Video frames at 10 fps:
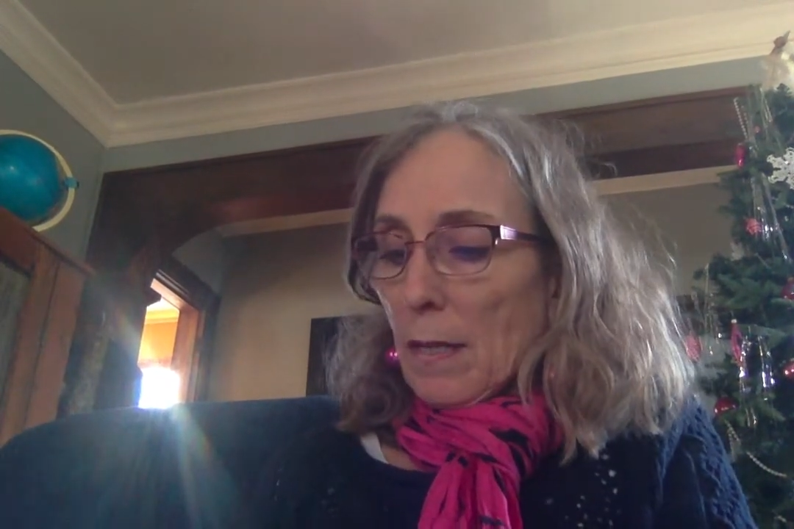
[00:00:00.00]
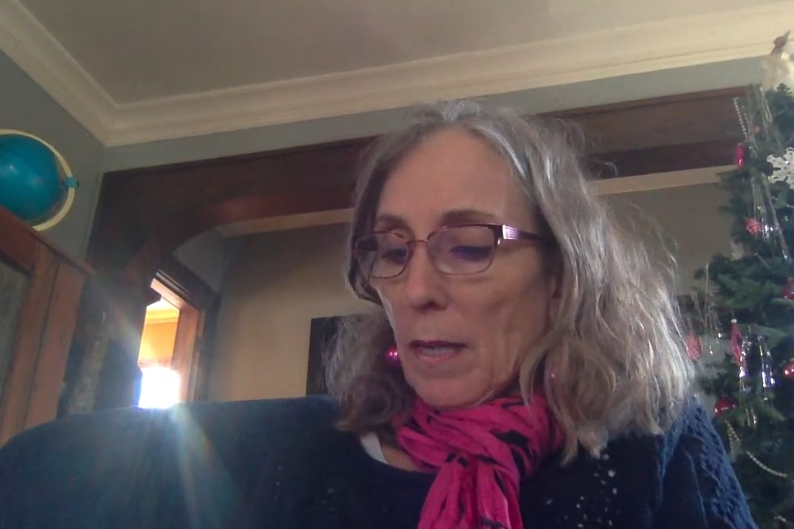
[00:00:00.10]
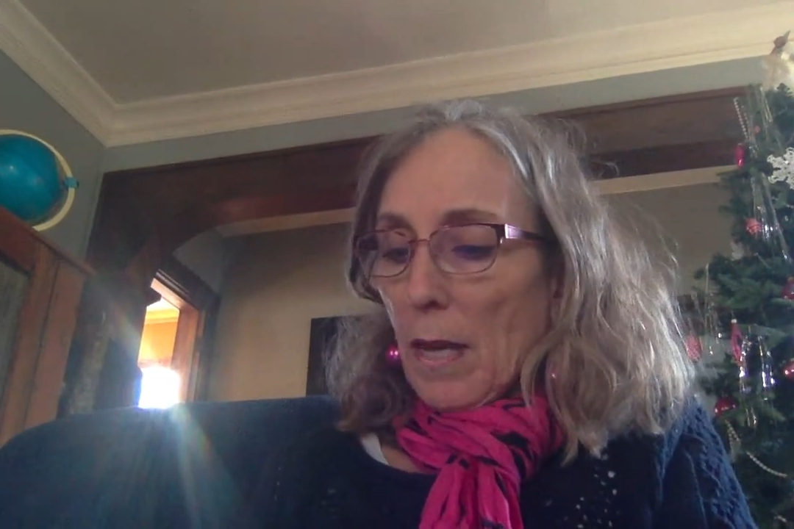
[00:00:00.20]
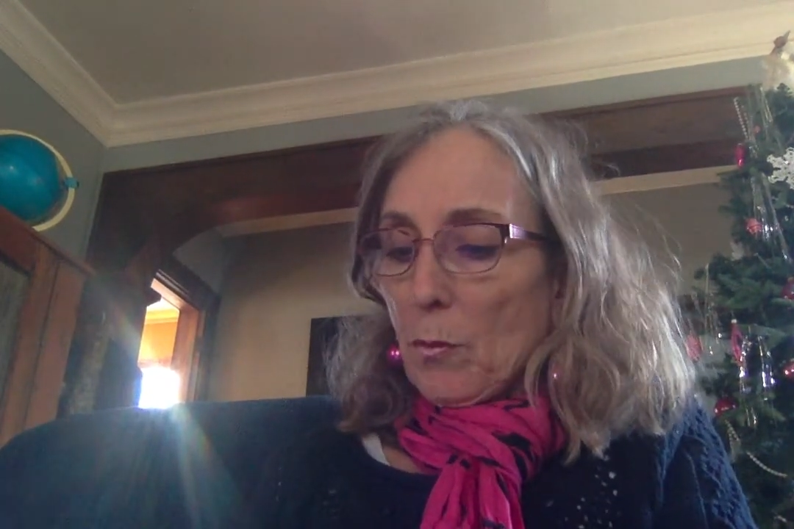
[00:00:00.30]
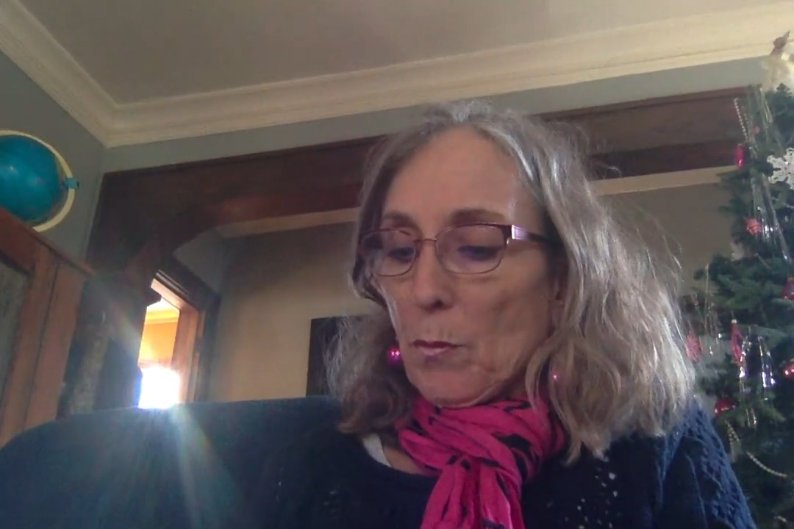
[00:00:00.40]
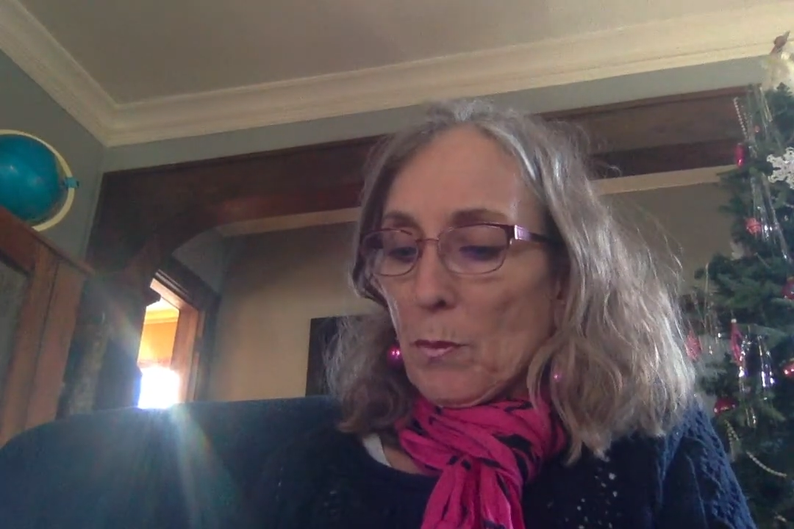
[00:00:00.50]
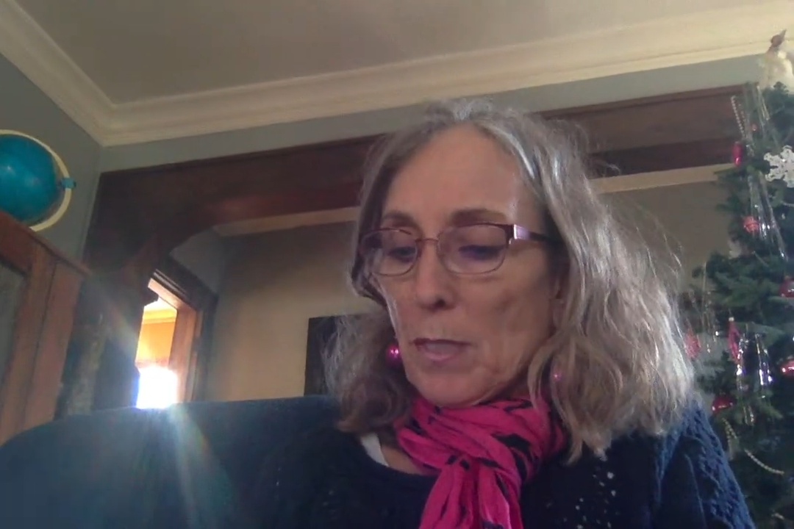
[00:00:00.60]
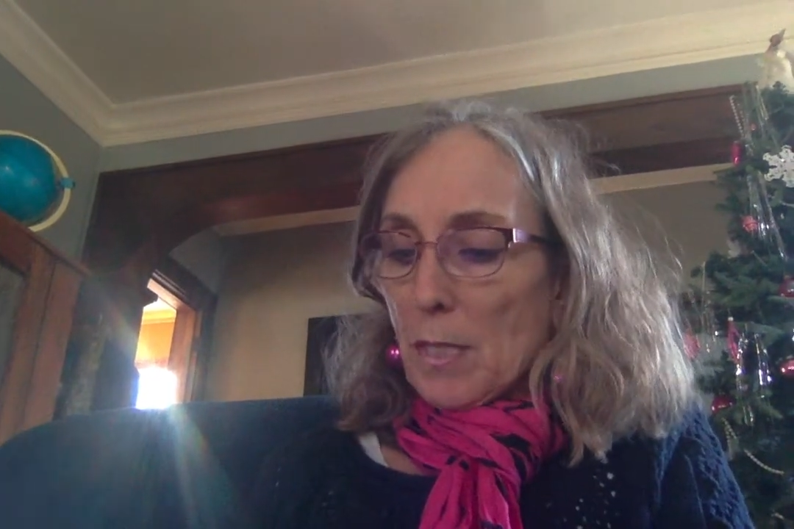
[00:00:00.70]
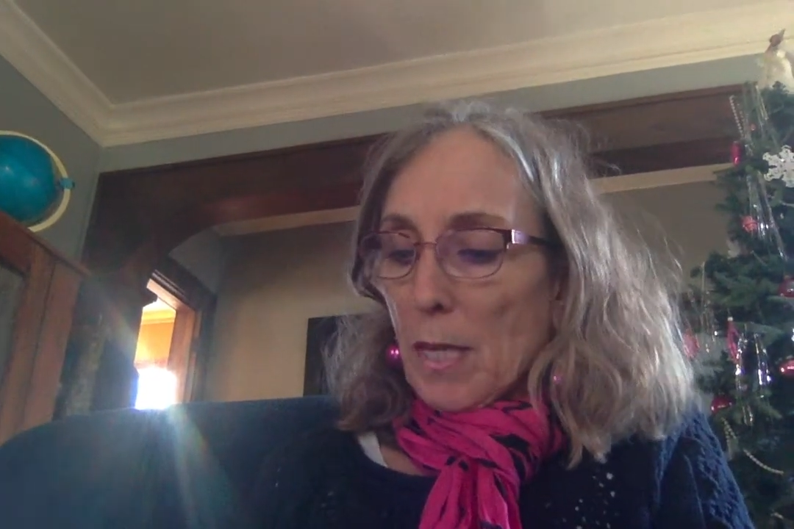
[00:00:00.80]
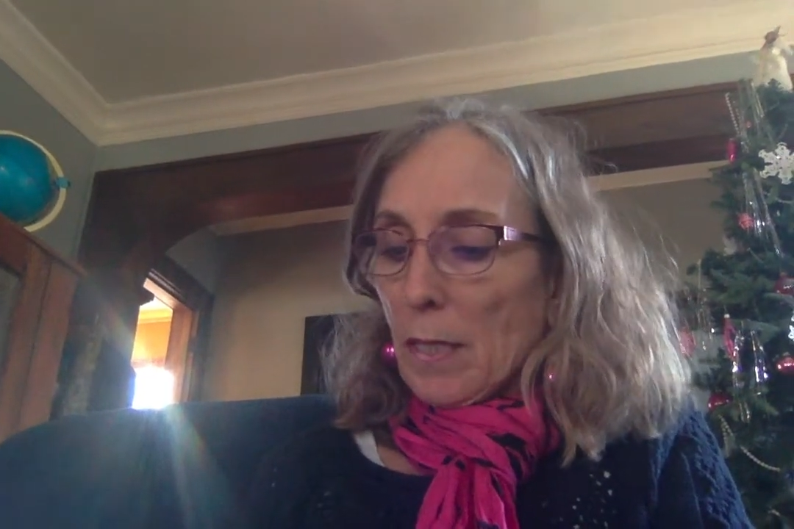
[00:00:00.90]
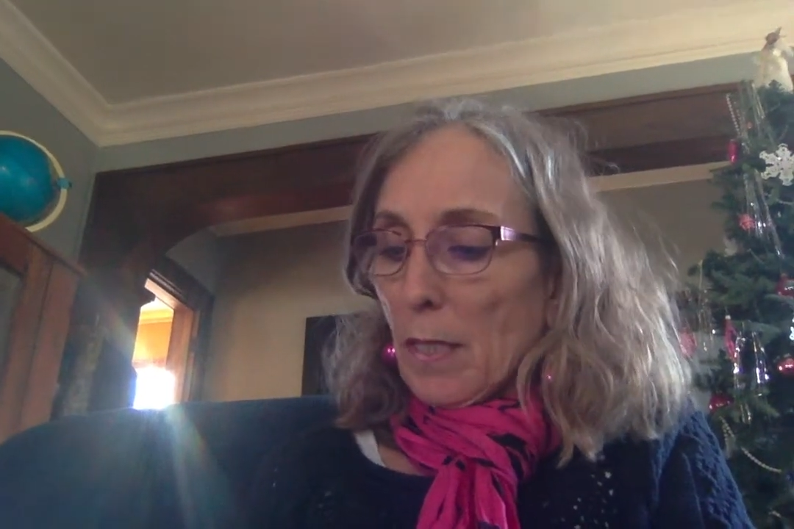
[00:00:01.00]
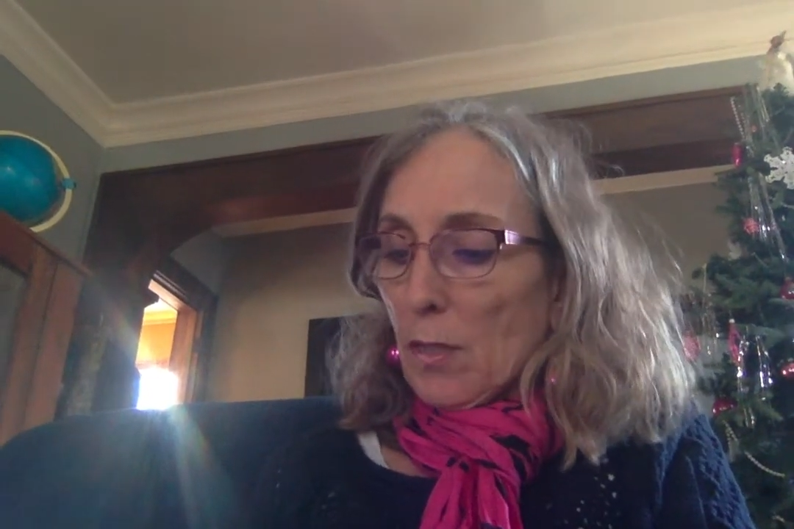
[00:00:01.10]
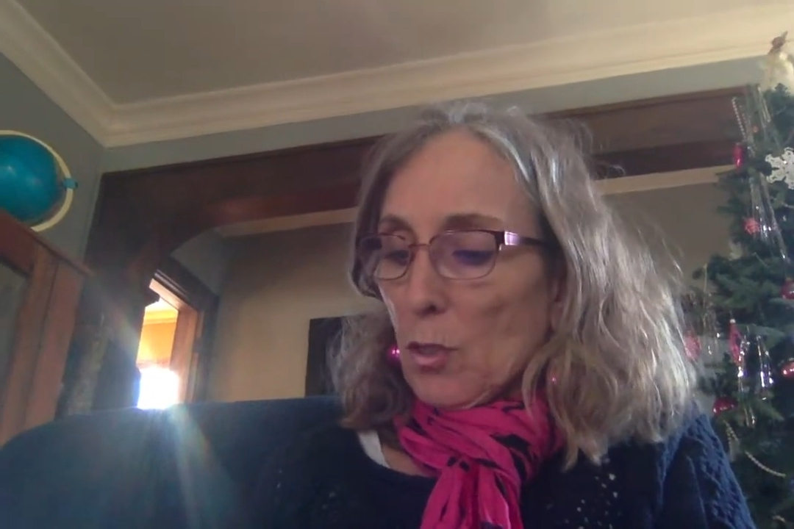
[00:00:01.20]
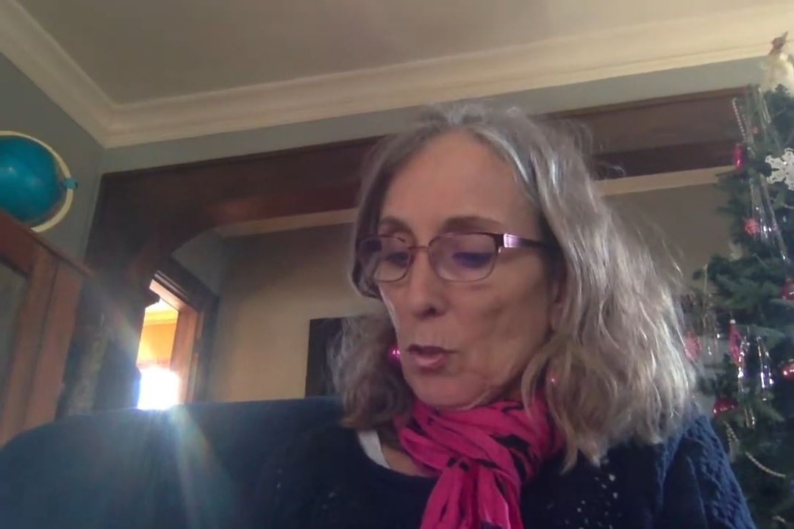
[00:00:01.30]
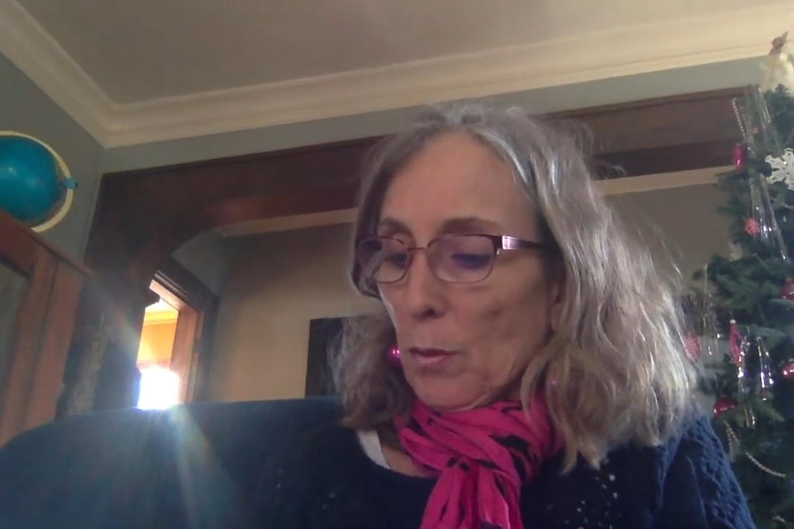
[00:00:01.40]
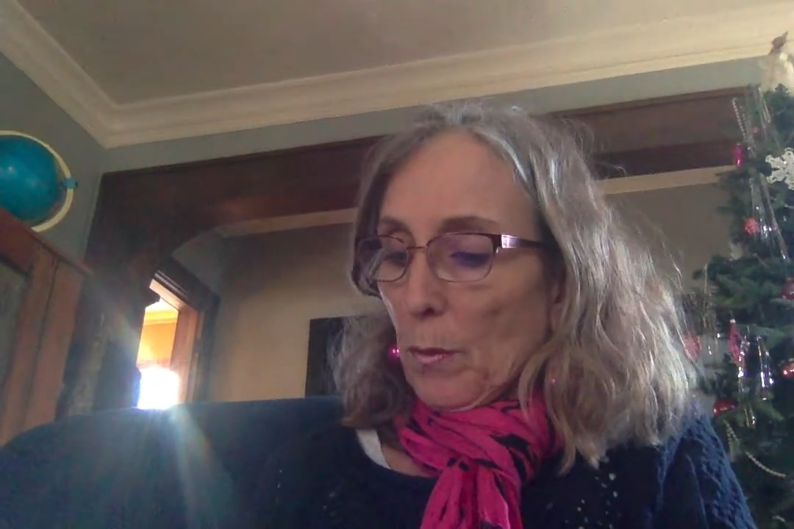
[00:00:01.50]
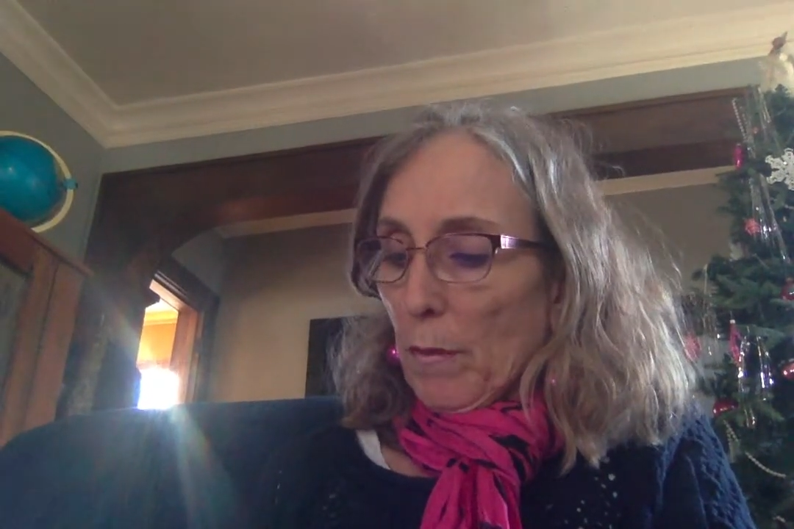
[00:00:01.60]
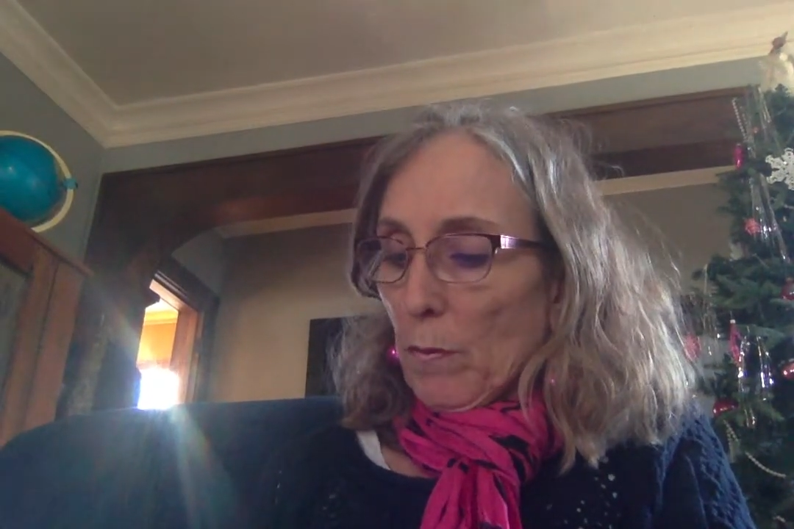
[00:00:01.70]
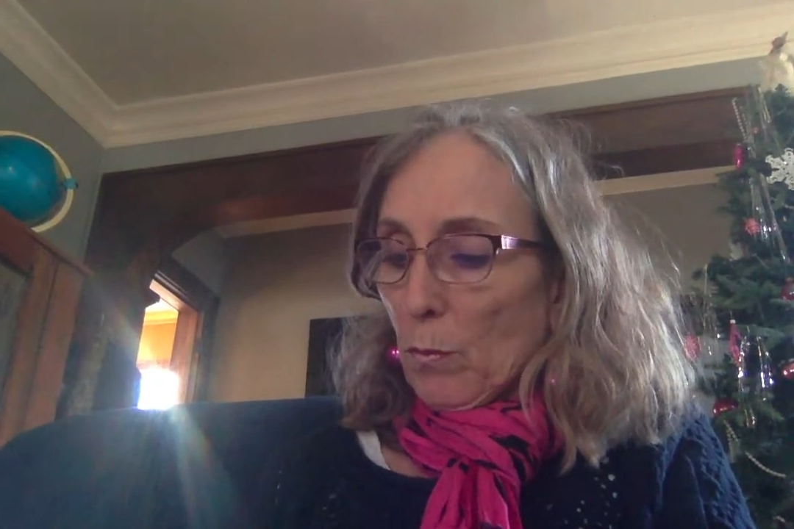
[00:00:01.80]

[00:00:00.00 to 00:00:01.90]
Katherine was standing at the doorway of the